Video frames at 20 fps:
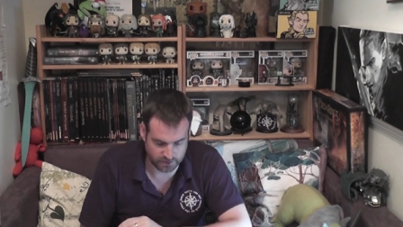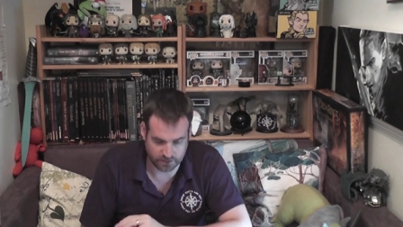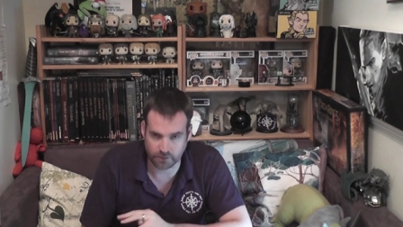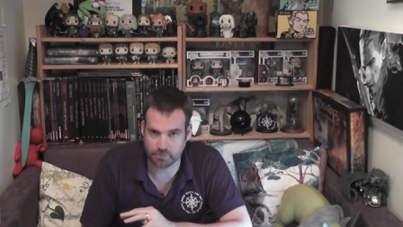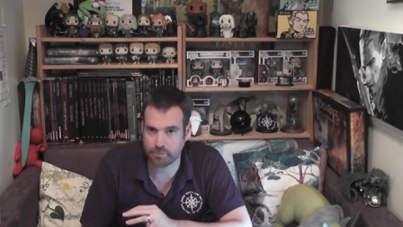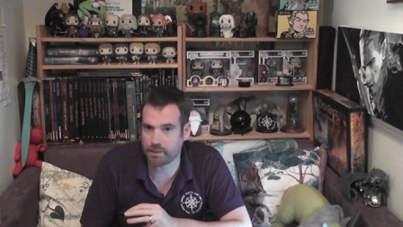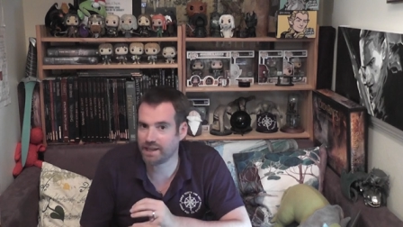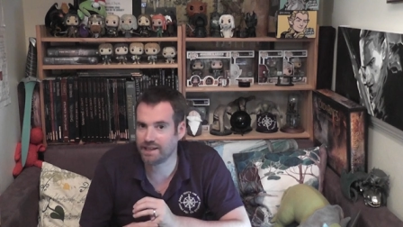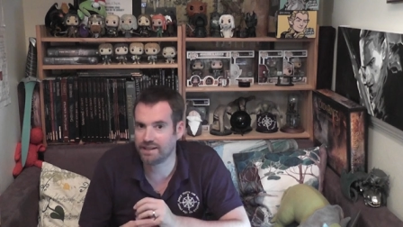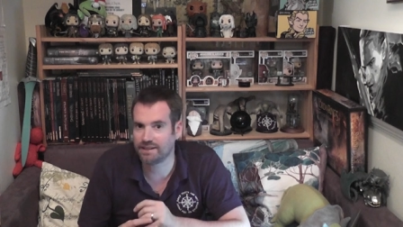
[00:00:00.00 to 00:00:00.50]
So
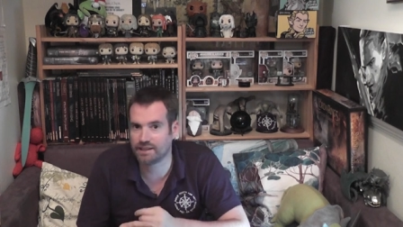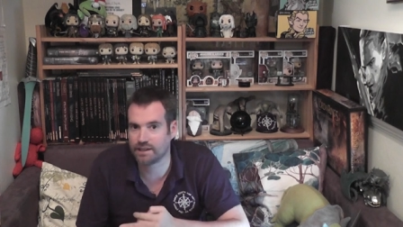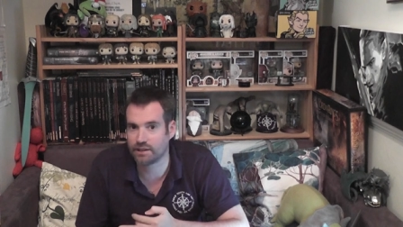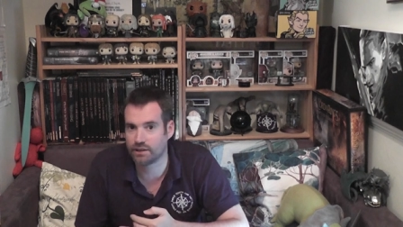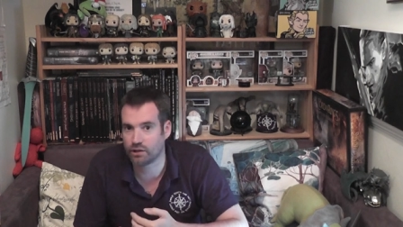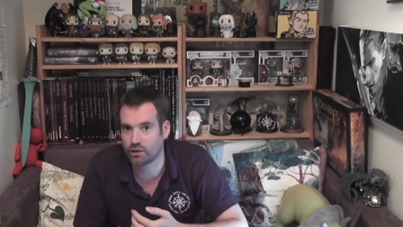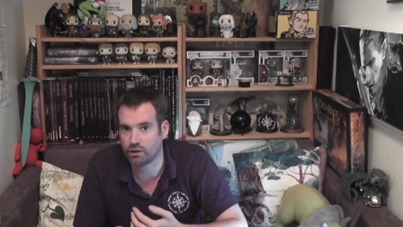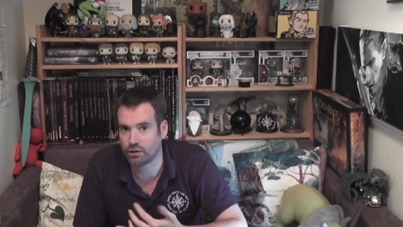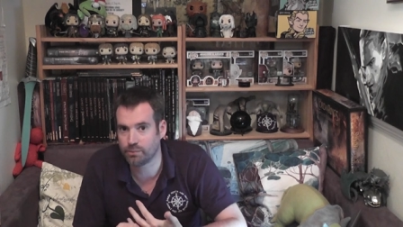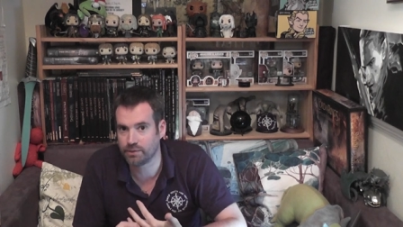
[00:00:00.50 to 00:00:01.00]
I
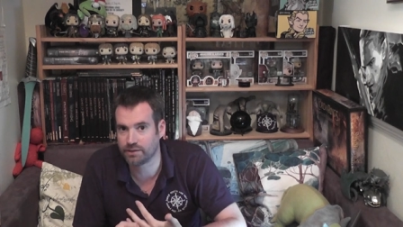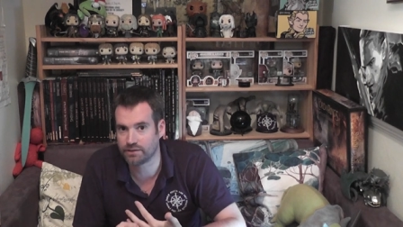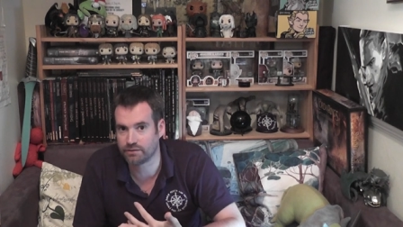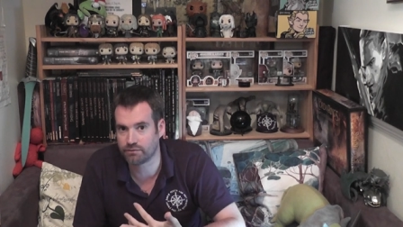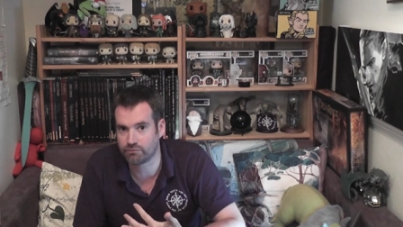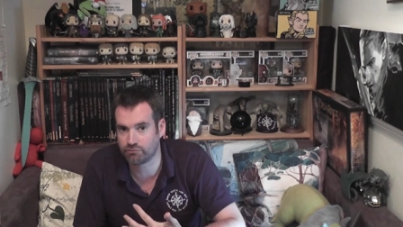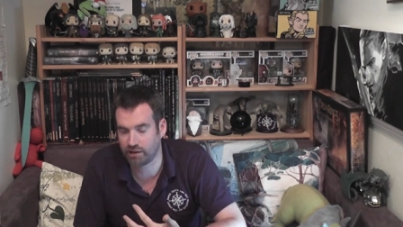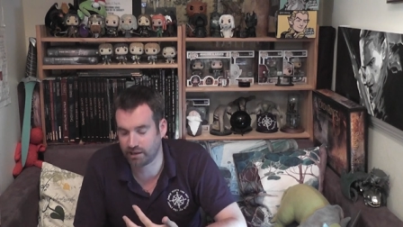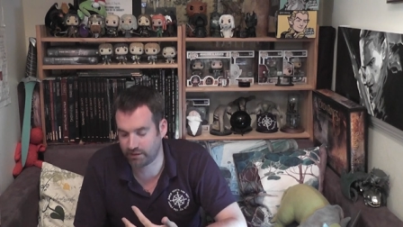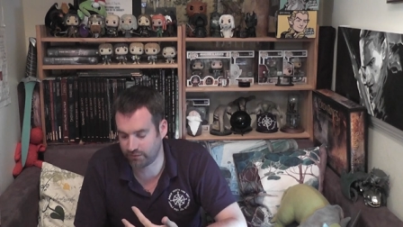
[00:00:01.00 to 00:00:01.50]
painted the Hobbits
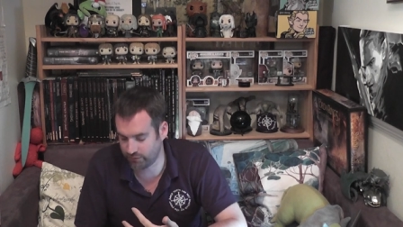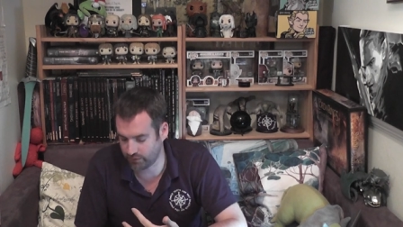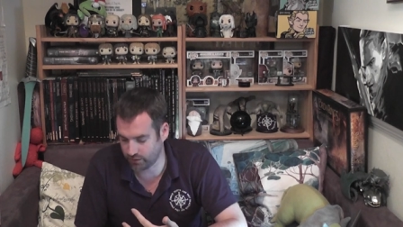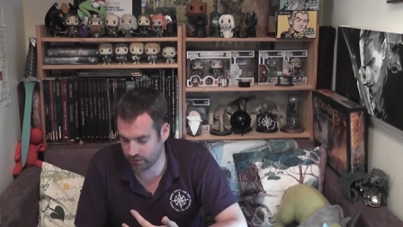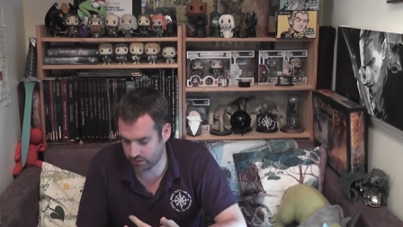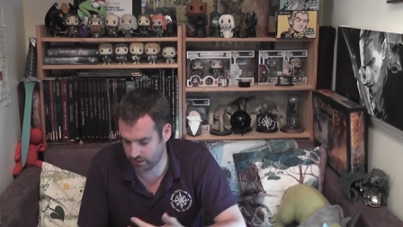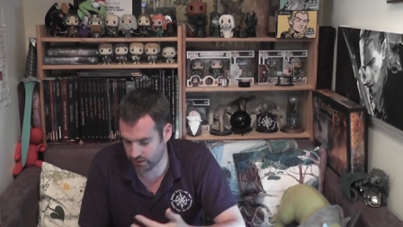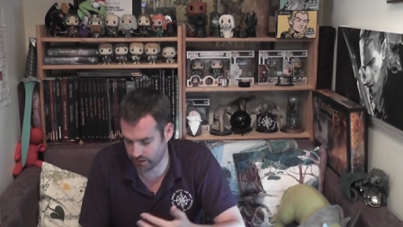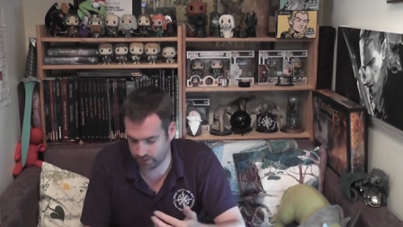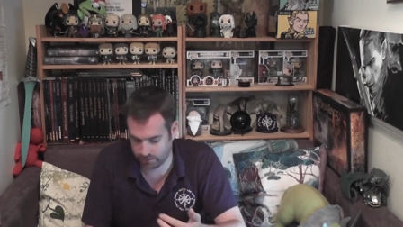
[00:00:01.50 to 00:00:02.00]
of Red
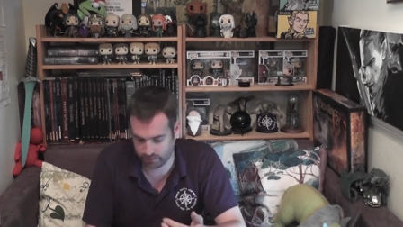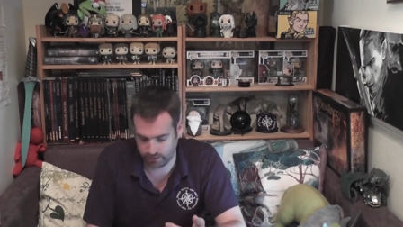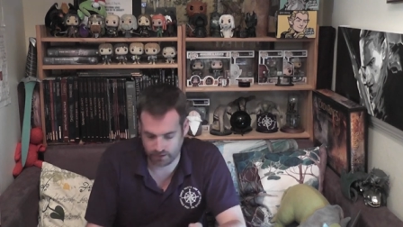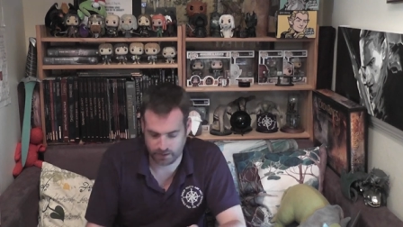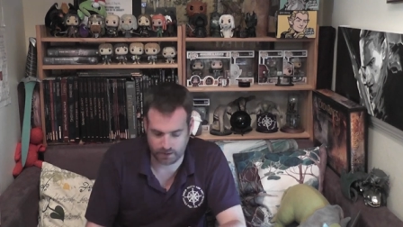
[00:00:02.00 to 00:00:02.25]
Farthing,